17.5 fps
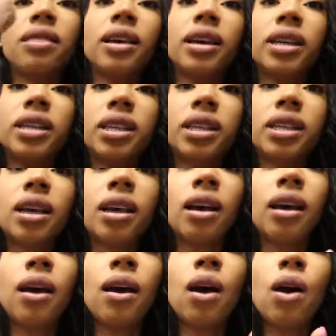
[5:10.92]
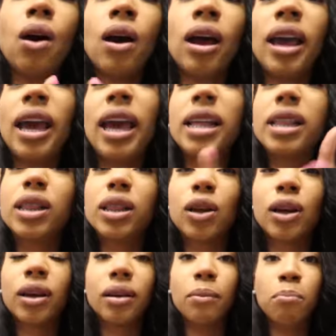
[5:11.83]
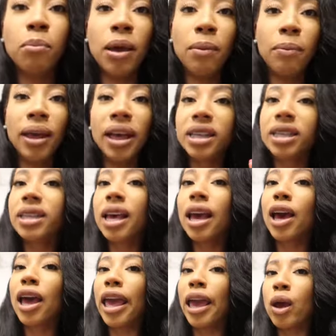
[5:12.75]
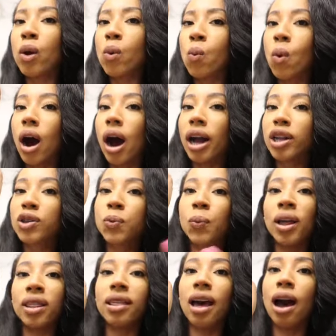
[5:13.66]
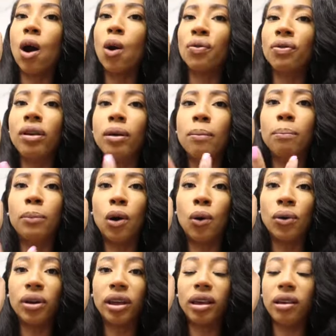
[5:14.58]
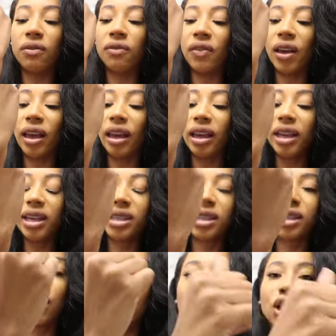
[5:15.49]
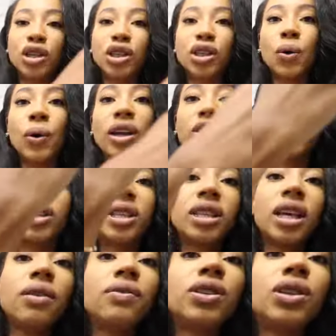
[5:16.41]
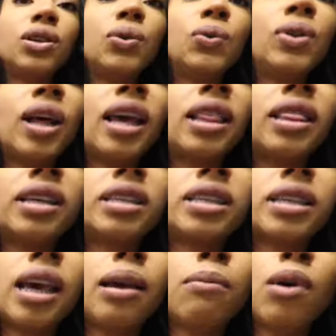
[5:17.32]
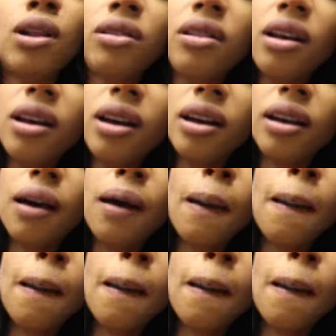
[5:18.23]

this, it mimics like a watch without the bulky face, so it just gives you like the same look,